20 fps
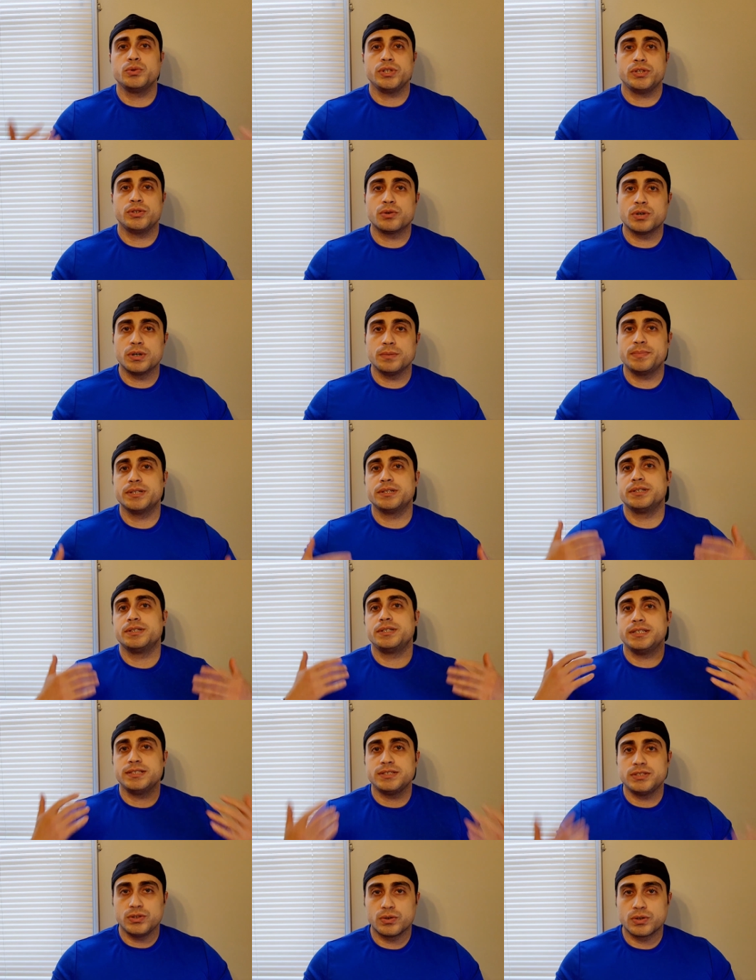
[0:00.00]
your
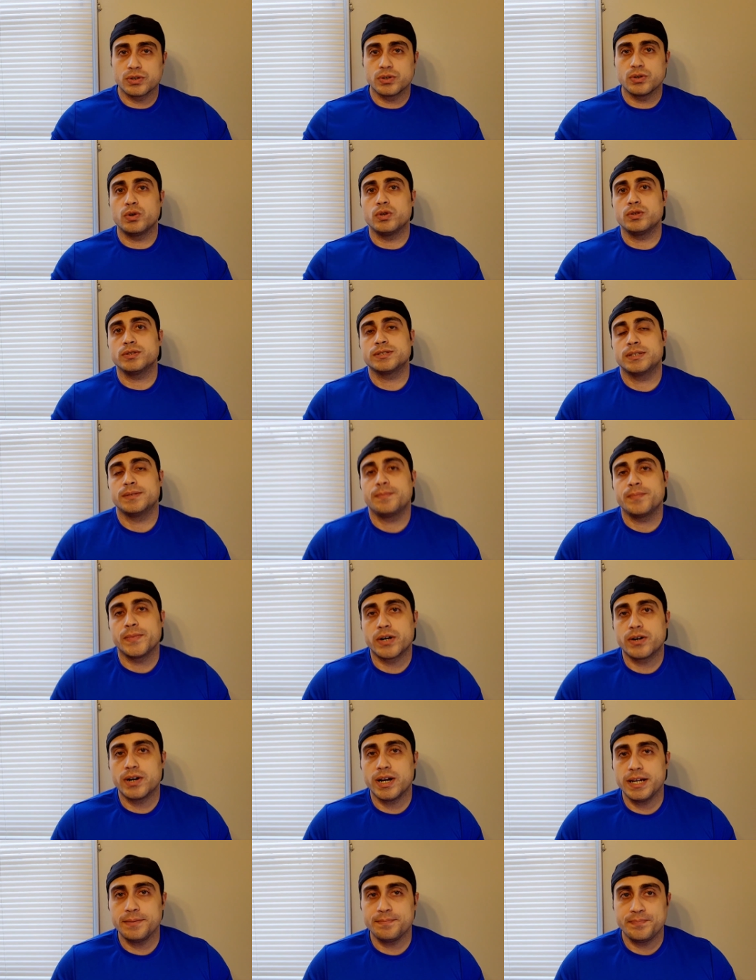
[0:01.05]
abilities, your goals. All
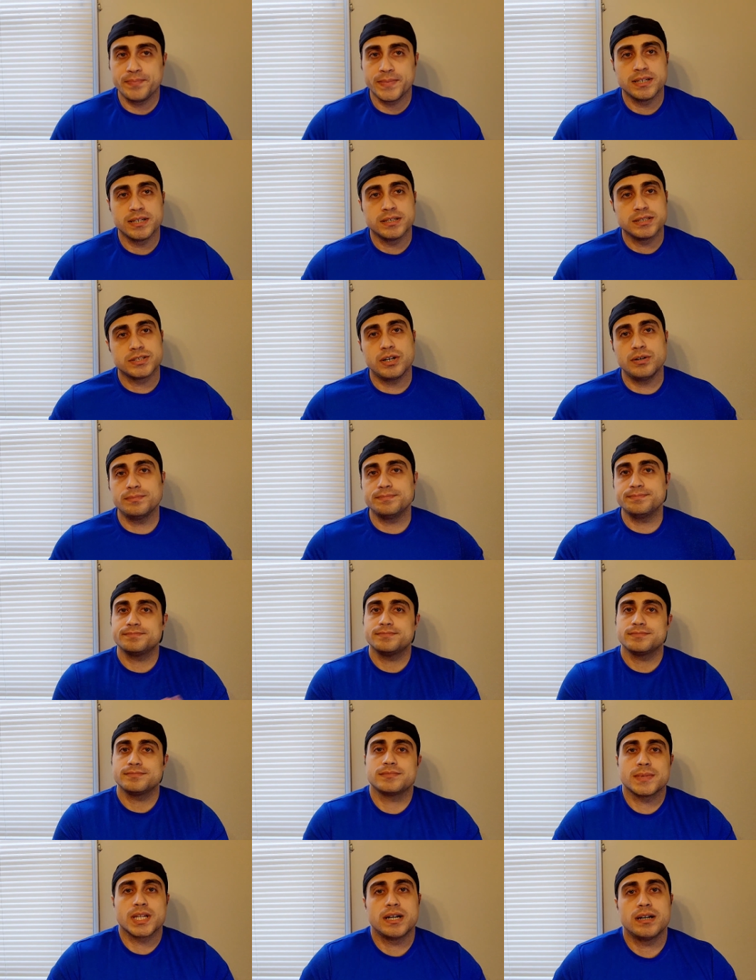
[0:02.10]
right? So,
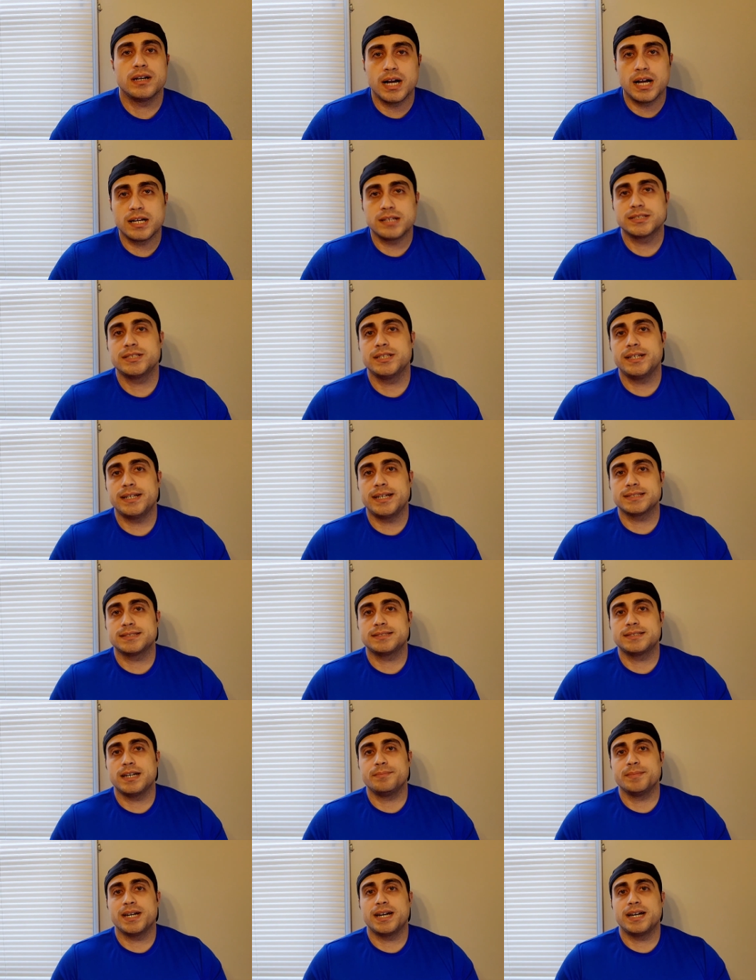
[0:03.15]
I'll see you next
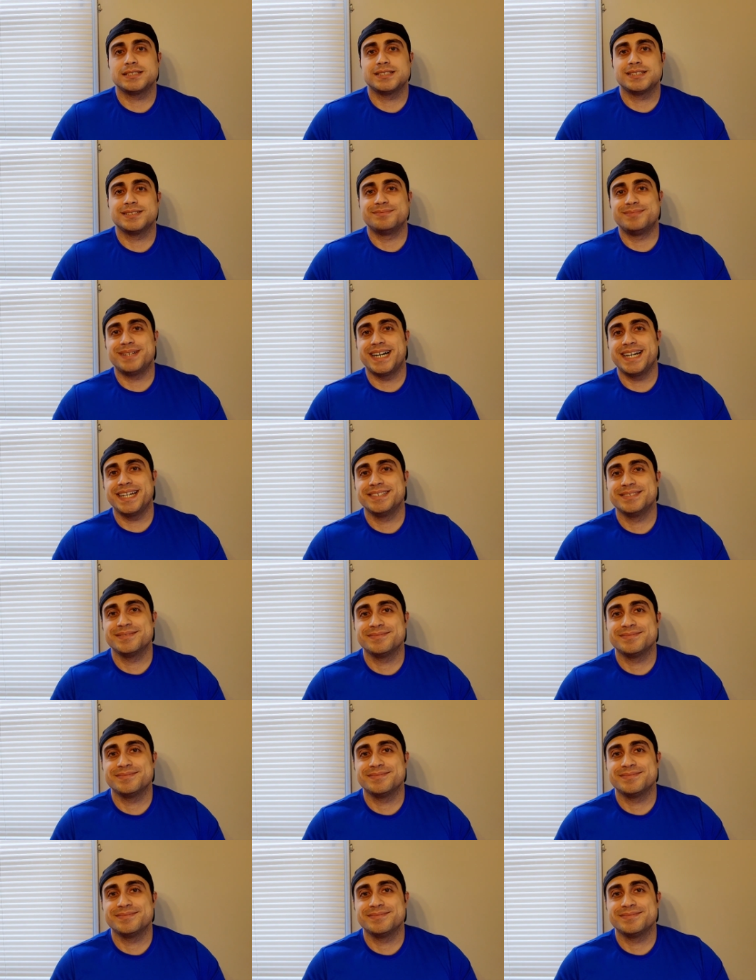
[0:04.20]
time, guys. Bye.